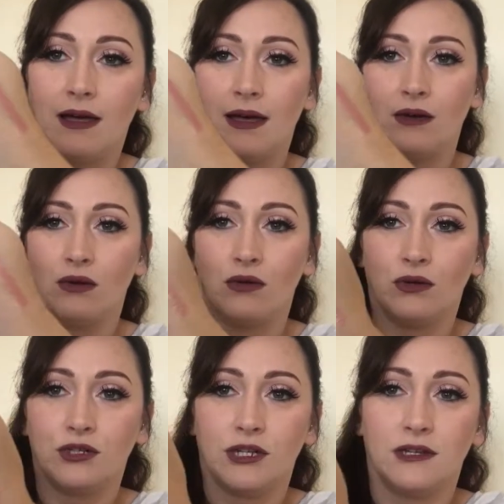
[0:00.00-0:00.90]
How
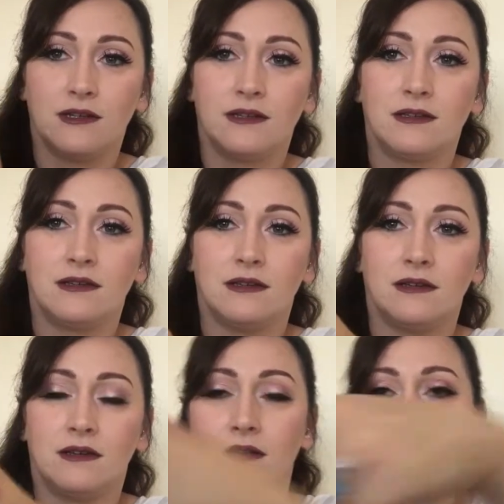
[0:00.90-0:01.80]
gorgeous.
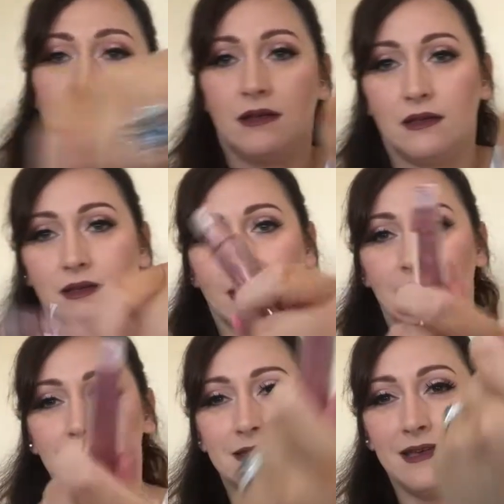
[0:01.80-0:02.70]
Can
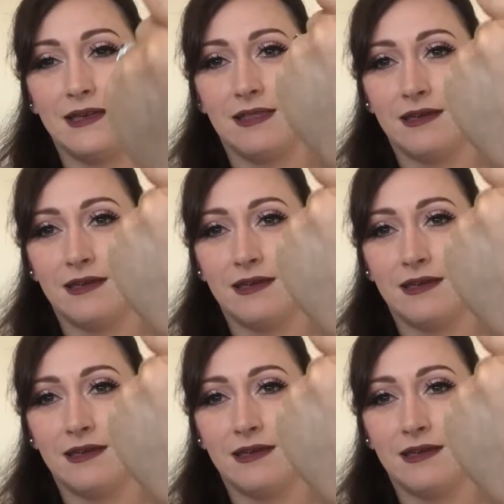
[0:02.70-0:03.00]
you see it